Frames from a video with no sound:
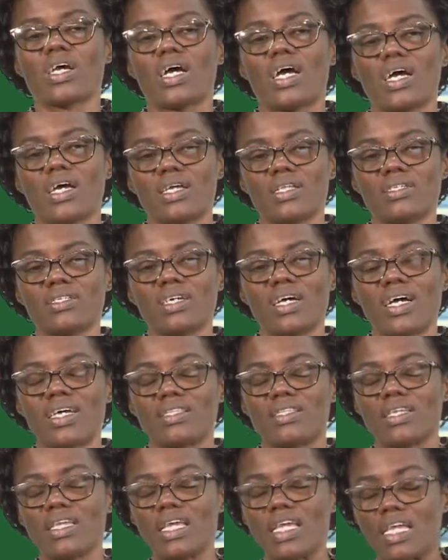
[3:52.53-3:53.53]
and
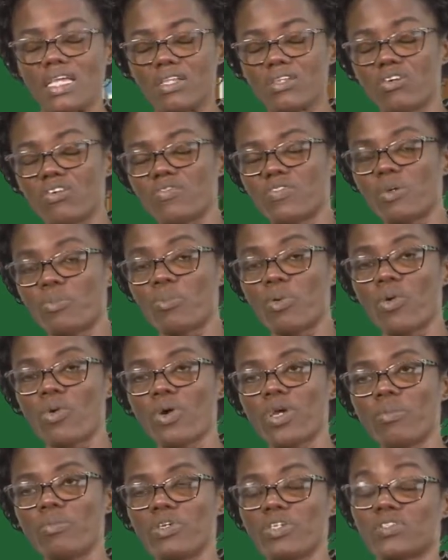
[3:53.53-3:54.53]
at the end of the
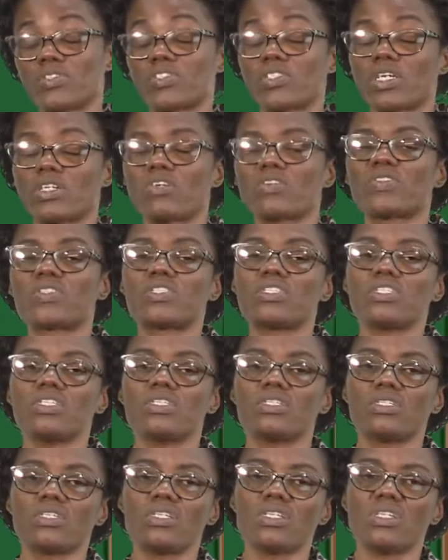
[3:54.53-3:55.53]
poem, instead of
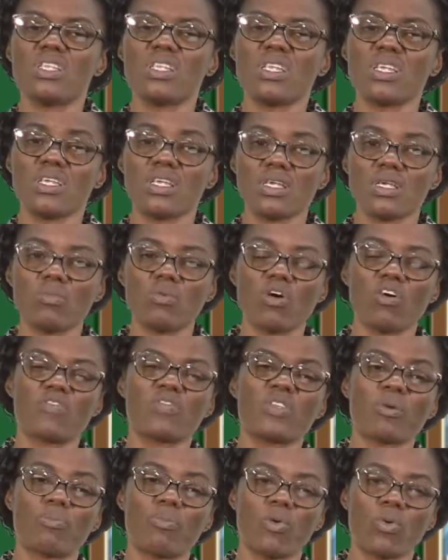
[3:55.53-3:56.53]
seeing the name
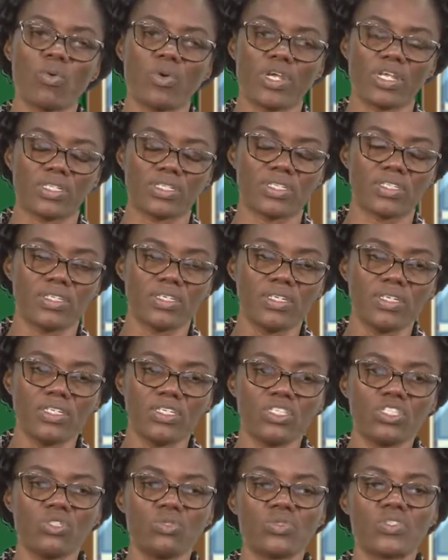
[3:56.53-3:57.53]
of the poet,
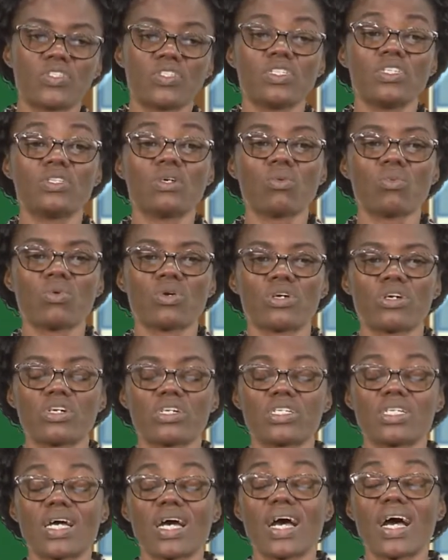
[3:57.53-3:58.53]
you see the
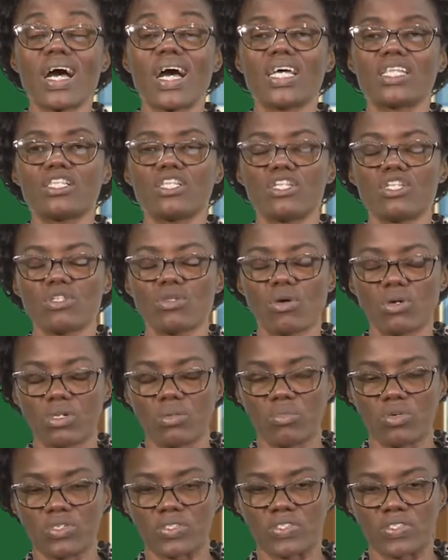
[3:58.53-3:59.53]
word
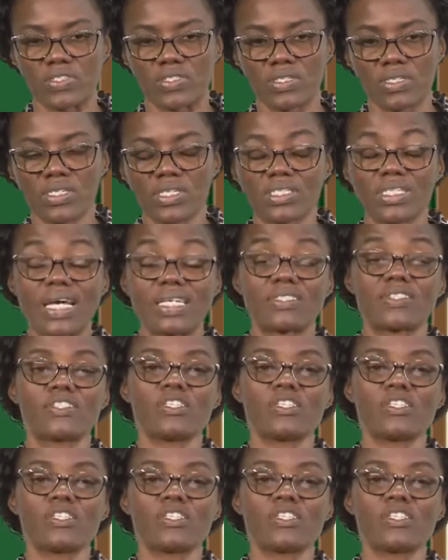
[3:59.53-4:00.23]
anonymous. That's